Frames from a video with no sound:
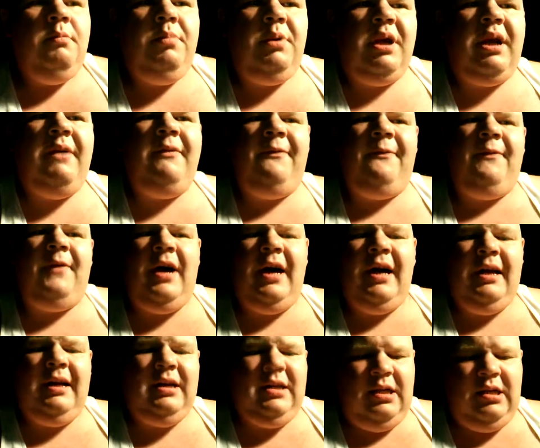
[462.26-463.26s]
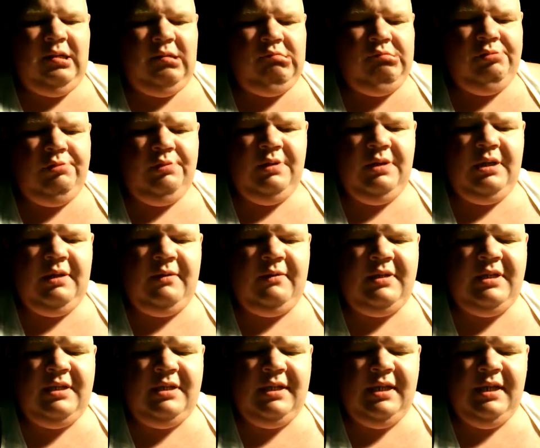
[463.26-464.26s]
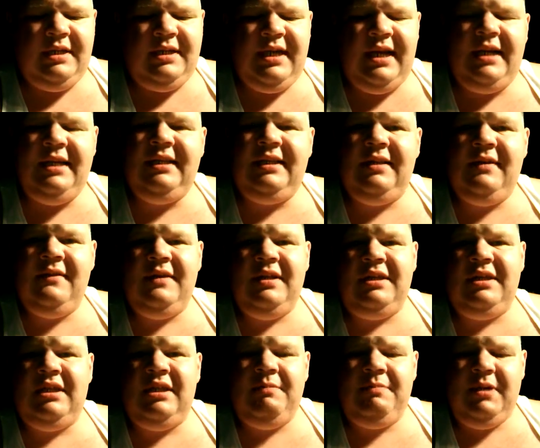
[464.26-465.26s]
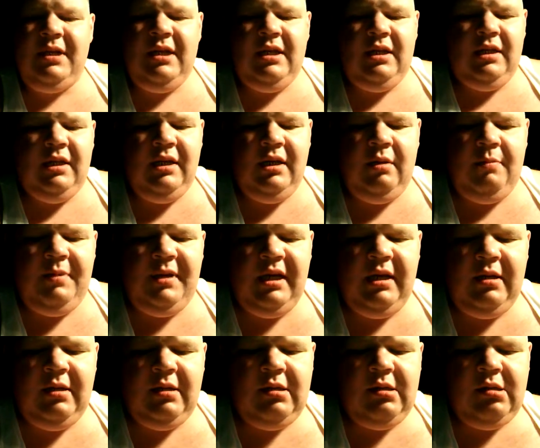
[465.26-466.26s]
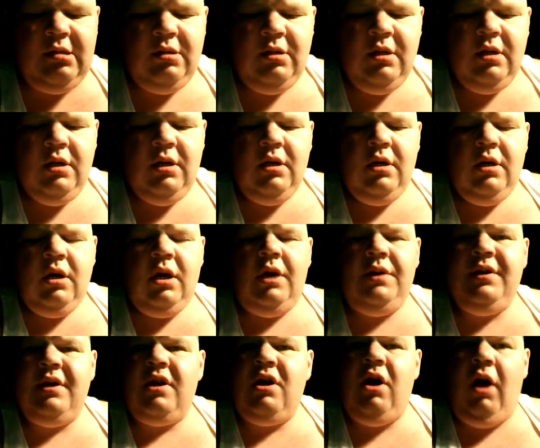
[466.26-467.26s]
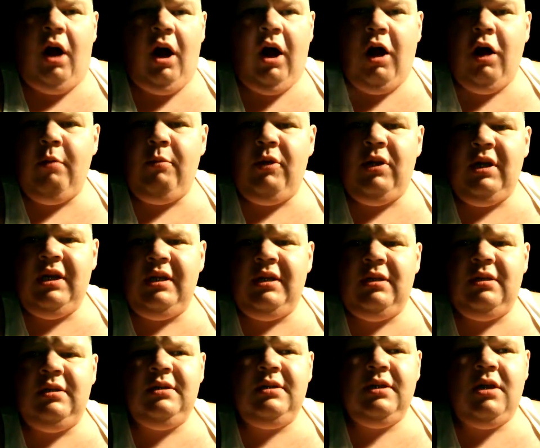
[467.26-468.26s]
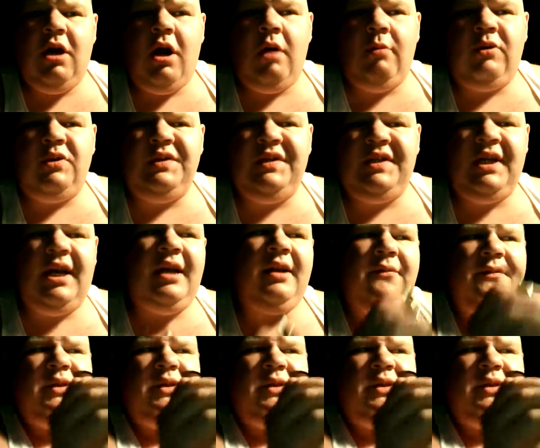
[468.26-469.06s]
I find the taste of this to be a little bit on the caramel side of